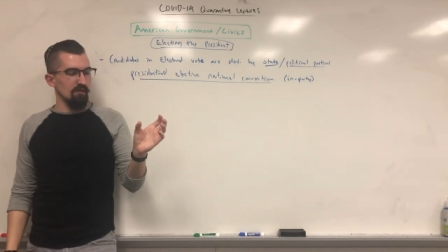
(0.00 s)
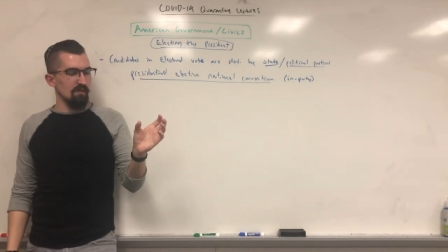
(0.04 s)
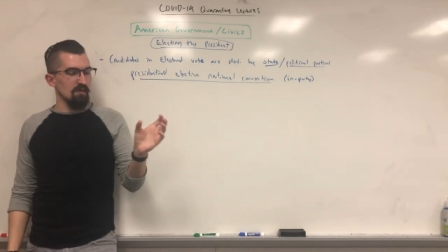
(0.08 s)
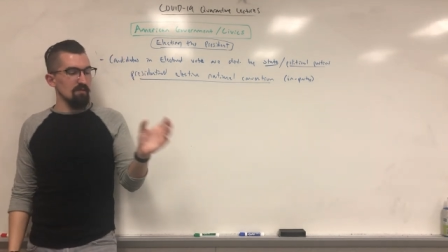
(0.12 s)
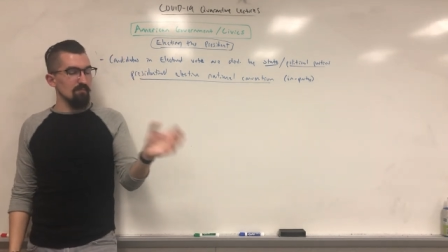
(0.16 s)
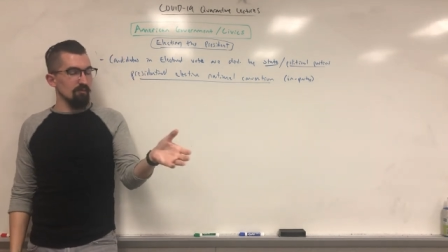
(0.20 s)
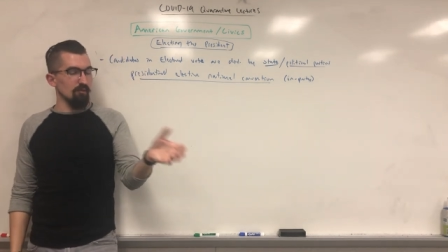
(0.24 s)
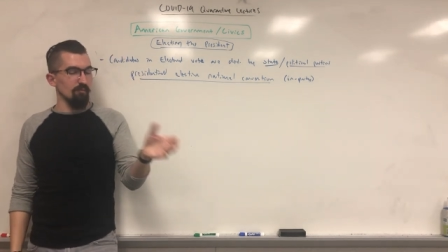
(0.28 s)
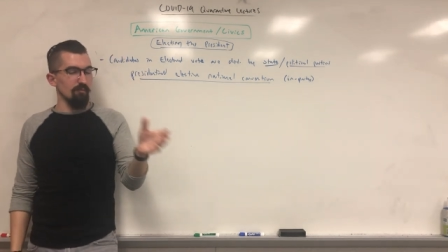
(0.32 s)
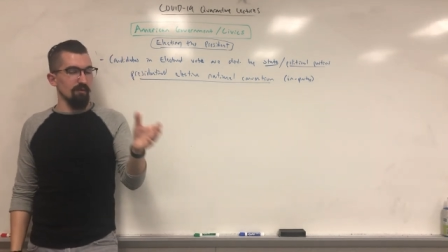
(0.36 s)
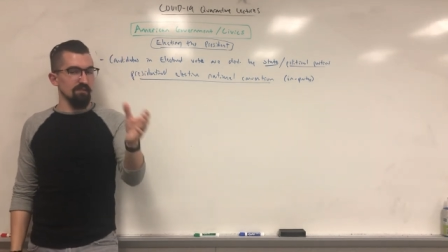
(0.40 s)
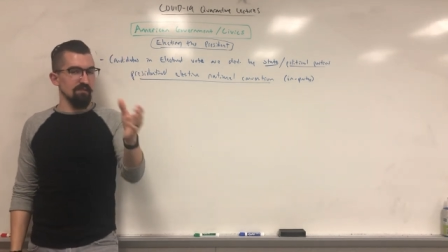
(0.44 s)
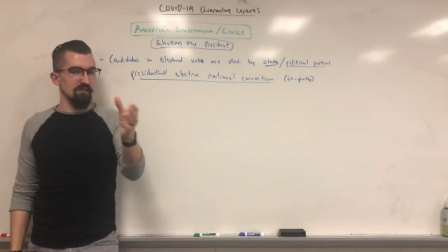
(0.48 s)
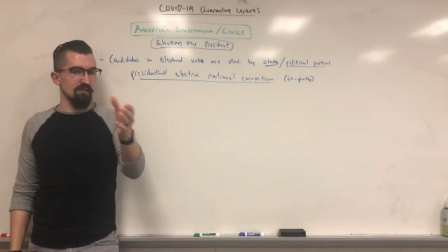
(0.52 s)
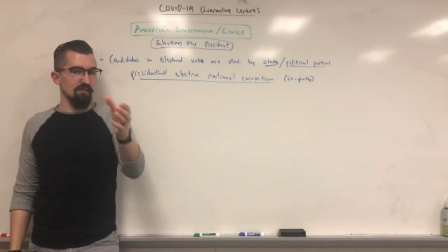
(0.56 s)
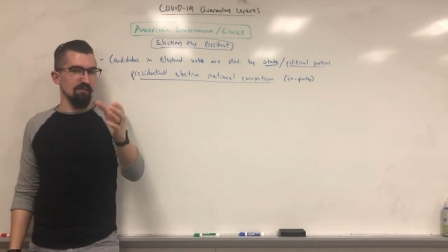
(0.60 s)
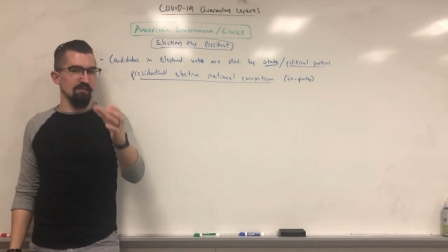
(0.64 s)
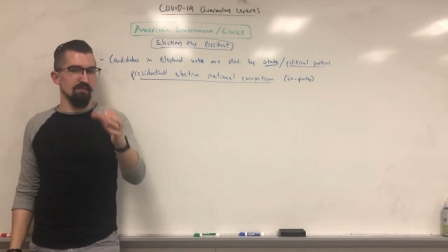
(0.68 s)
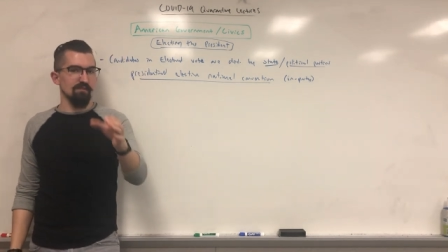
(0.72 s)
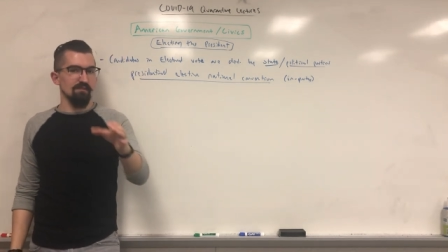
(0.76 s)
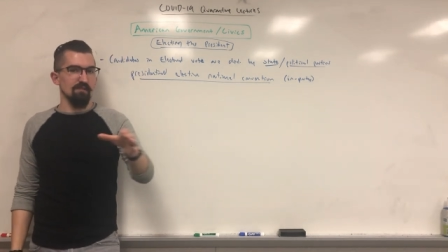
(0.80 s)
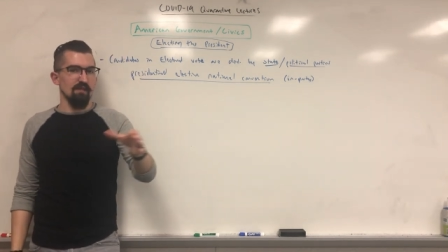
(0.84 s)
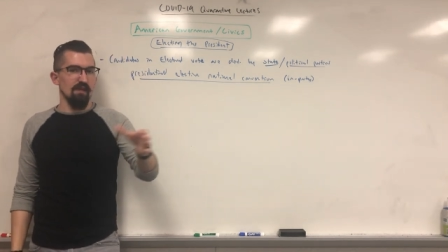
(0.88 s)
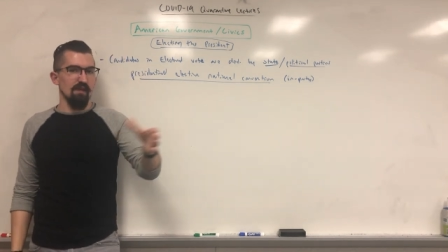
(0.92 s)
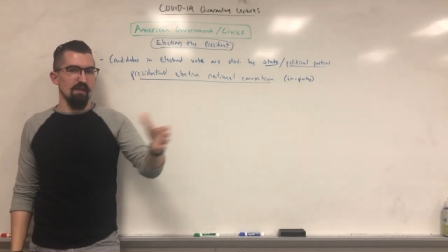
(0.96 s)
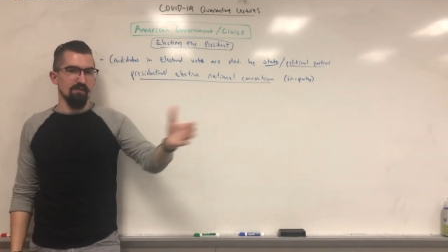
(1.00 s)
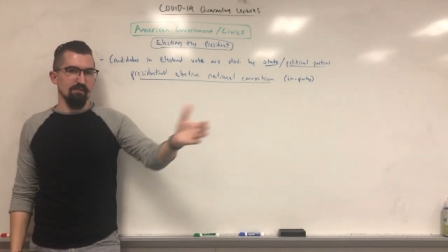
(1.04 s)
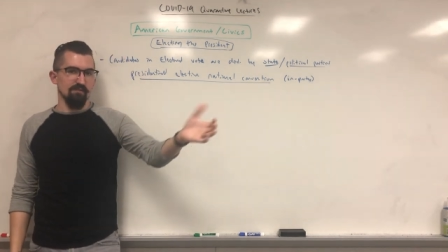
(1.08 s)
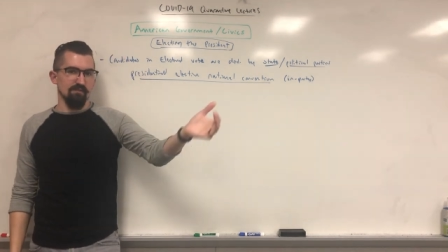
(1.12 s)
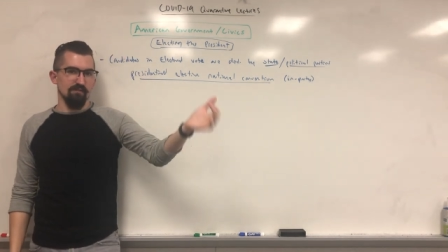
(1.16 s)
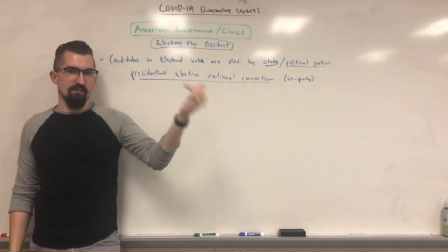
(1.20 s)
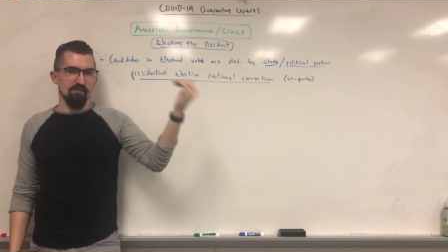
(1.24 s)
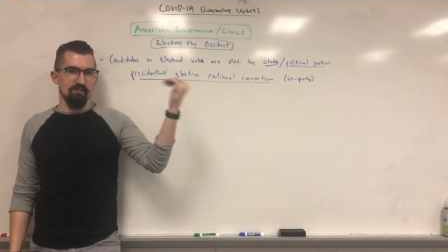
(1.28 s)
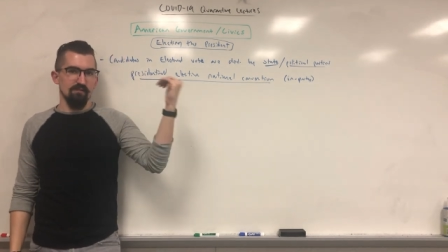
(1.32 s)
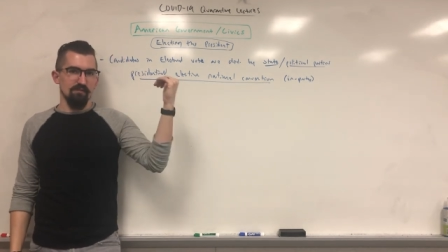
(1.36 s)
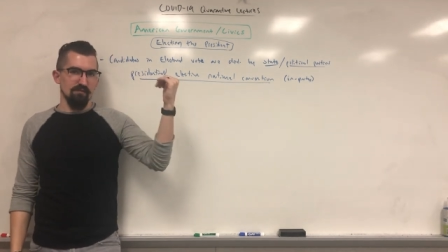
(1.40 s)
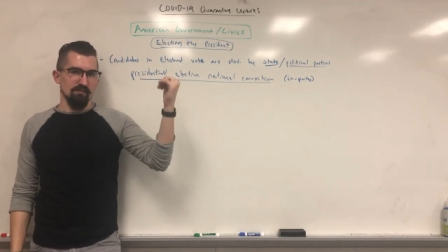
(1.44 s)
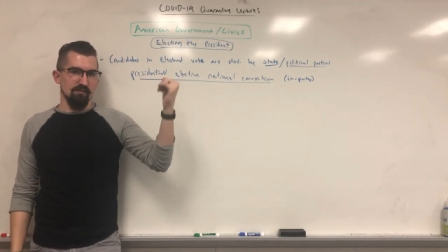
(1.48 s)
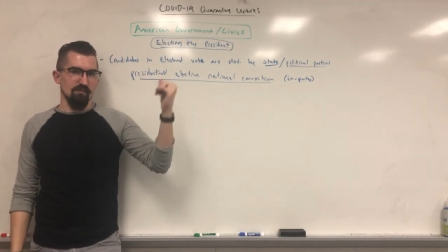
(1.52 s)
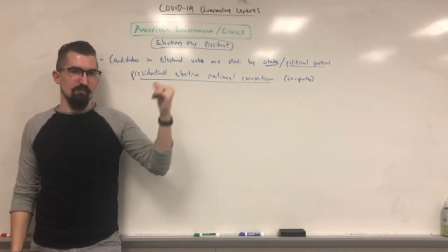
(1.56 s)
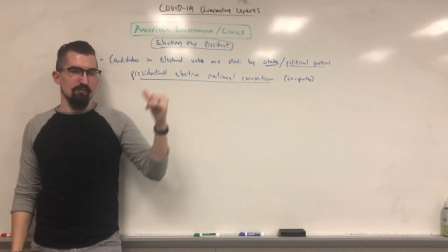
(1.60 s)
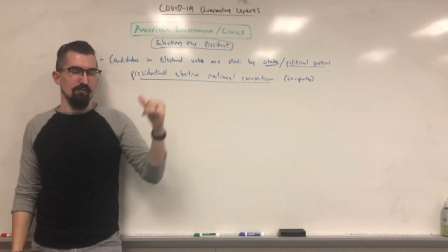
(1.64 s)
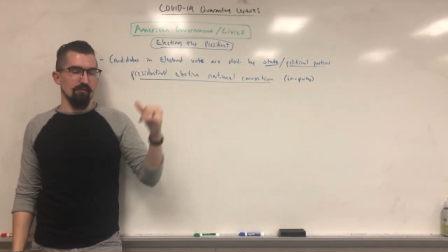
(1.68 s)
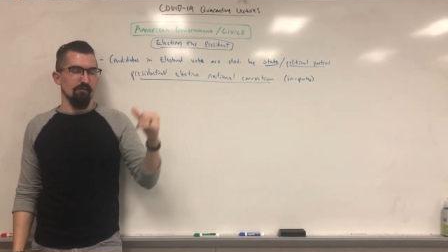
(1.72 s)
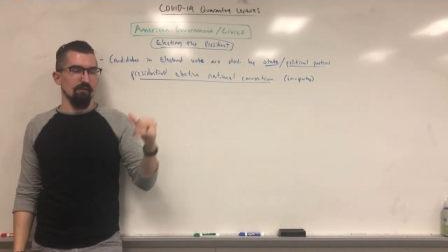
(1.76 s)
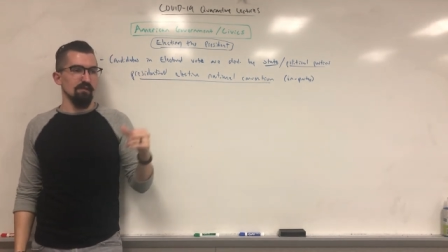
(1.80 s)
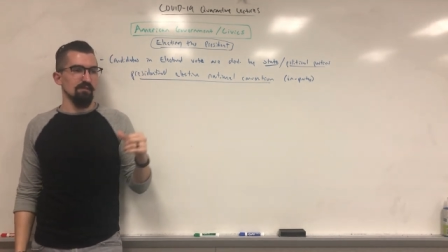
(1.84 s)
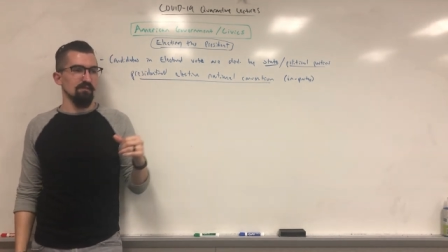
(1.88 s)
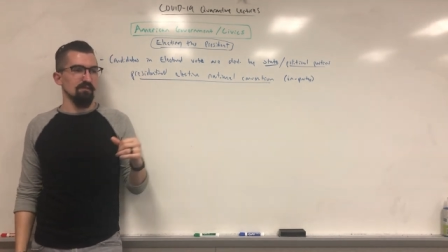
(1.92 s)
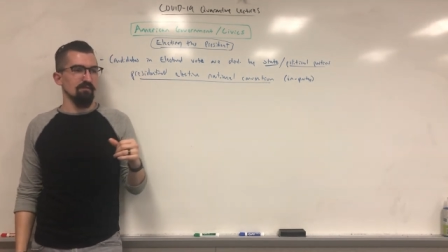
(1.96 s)
implemented in the states since the
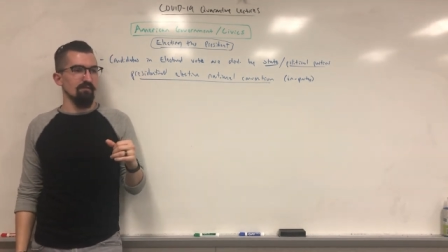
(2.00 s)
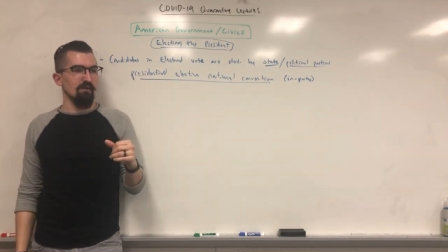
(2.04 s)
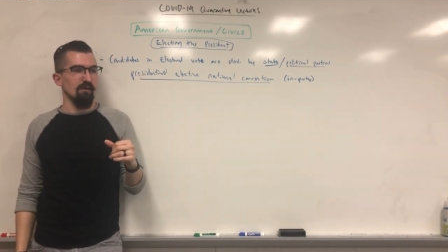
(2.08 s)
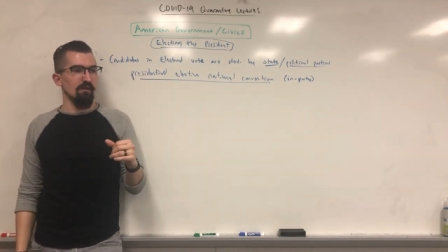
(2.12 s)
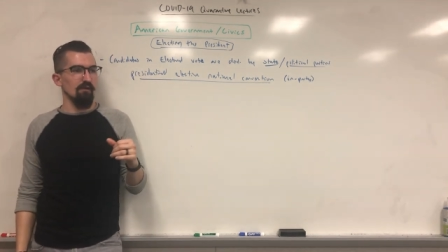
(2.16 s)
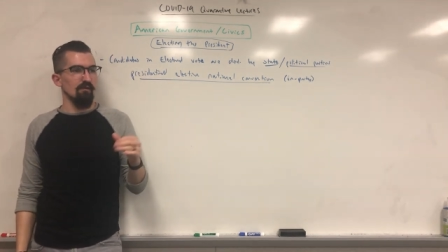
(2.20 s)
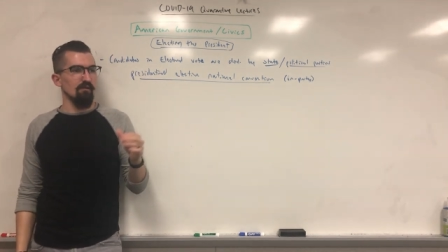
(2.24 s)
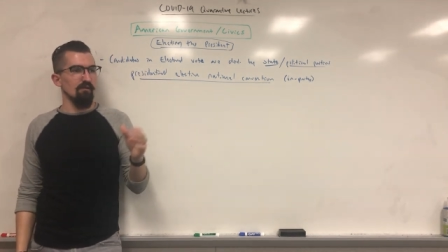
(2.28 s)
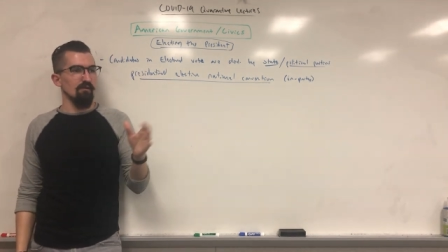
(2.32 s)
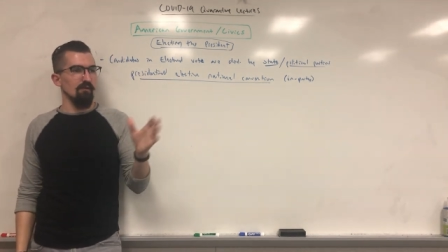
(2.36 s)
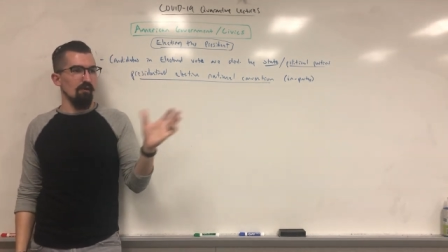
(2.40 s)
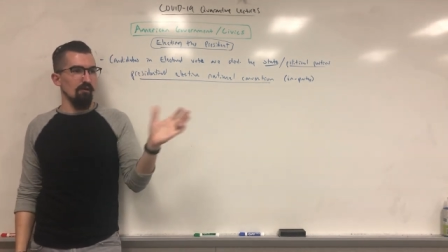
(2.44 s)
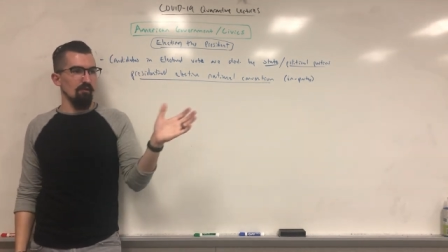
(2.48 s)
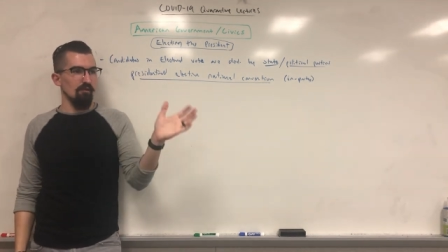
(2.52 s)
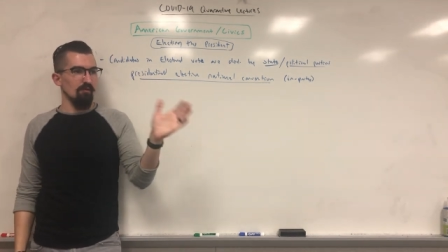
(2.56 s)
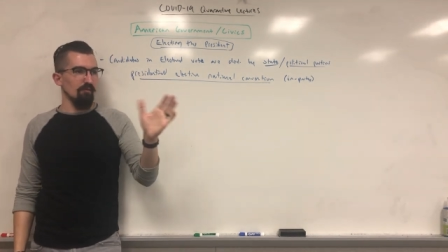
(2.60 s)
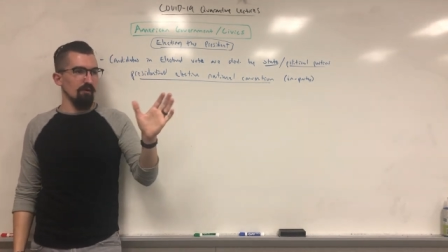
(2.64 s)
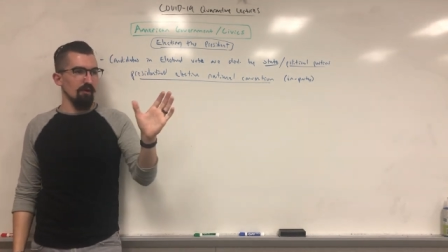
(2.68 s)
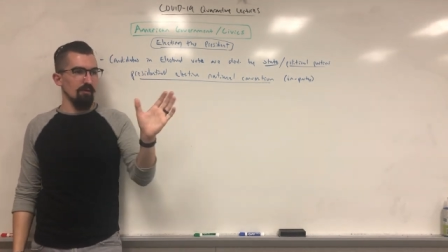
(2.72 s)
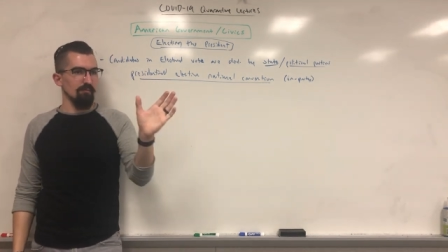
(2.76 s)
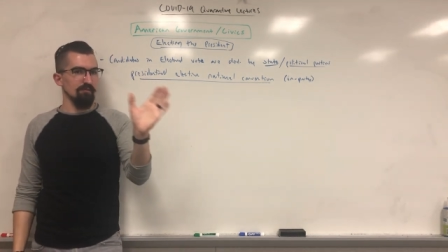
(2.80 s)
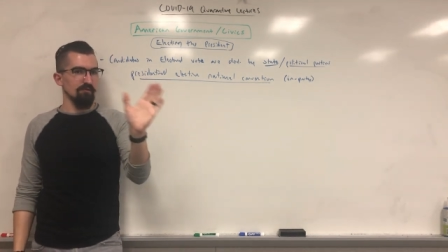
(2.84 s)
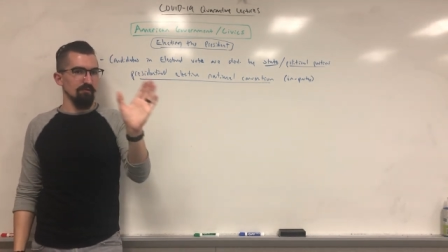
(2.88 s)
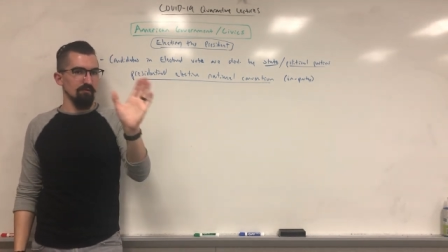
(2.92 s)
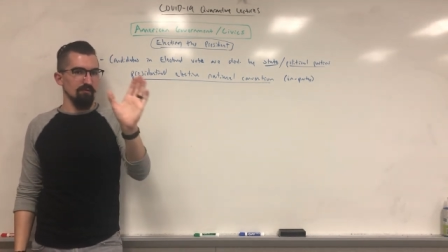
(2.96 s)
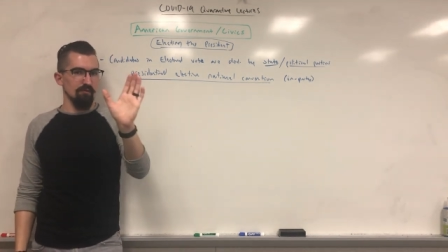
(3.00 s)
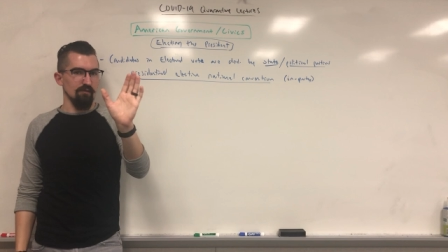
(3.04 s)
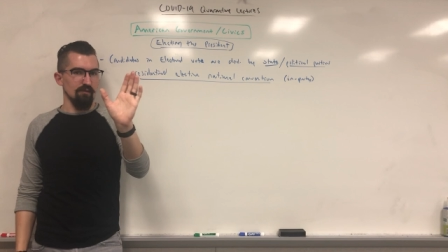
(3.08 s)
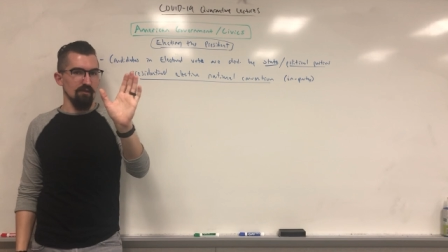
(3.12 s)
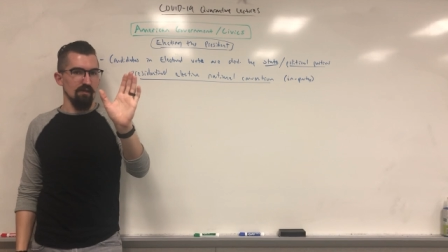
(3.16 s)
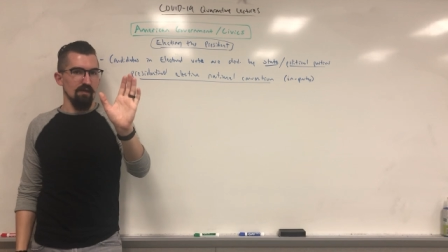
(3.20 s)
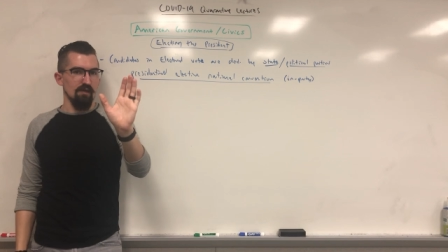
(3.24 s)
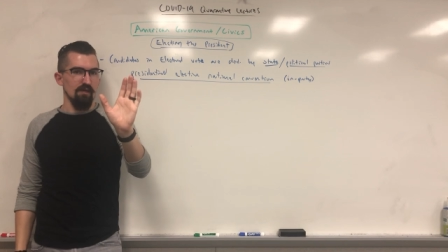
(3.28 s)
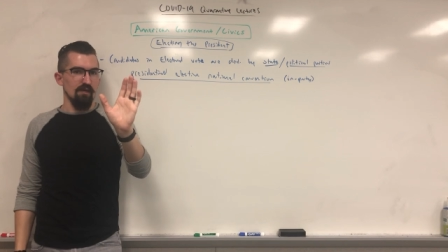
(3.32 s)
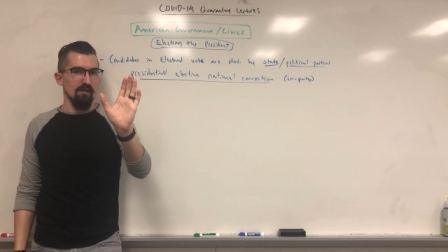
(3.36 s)
Progressive era all the way up till the